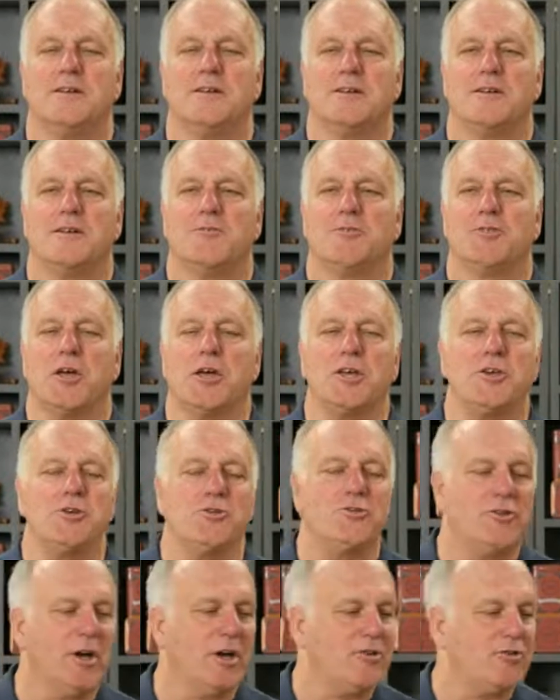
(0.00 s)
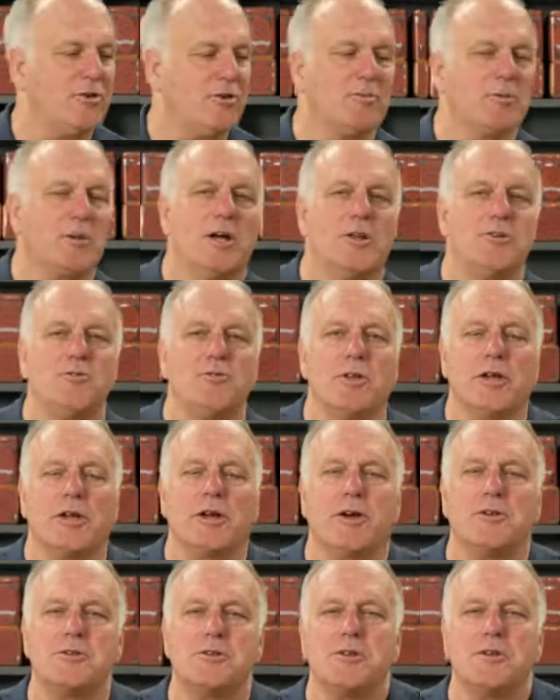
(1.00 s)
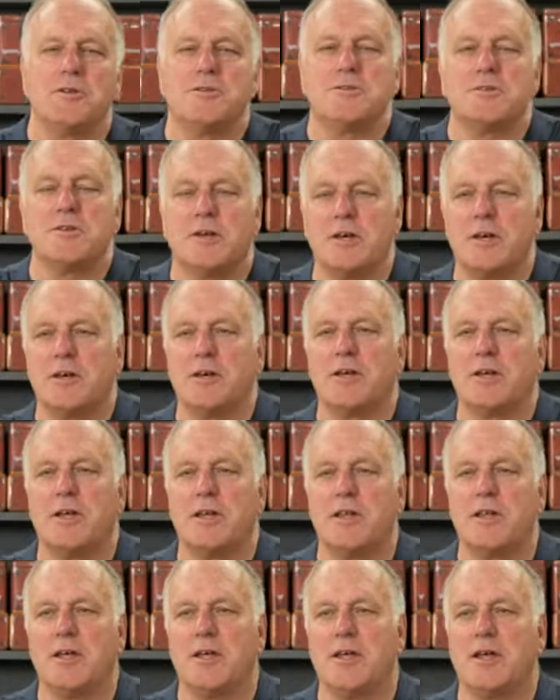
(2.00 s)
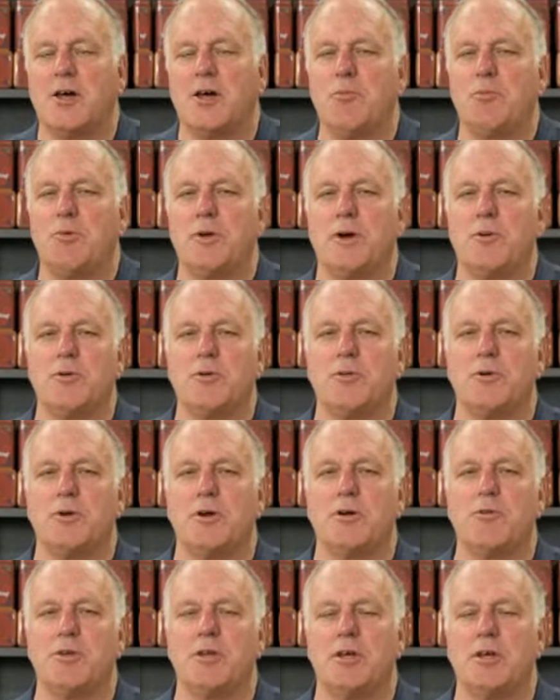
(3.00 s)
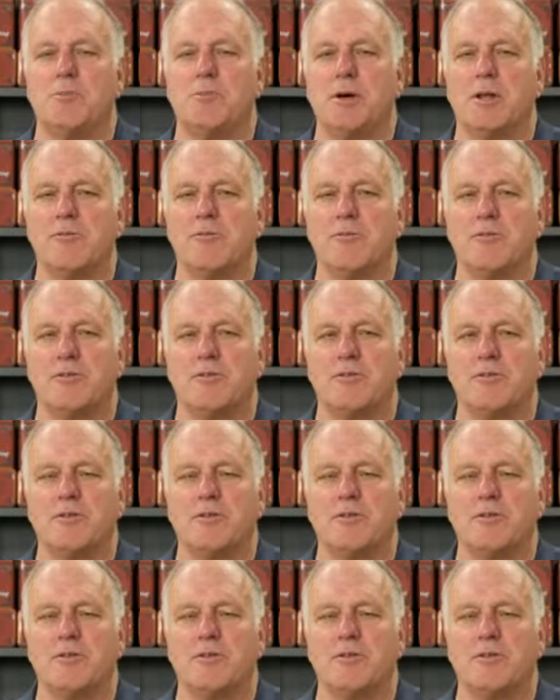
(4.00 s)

Thank you, Sandra. I'm glad you like our teas, and they help you out with your everyday benefits.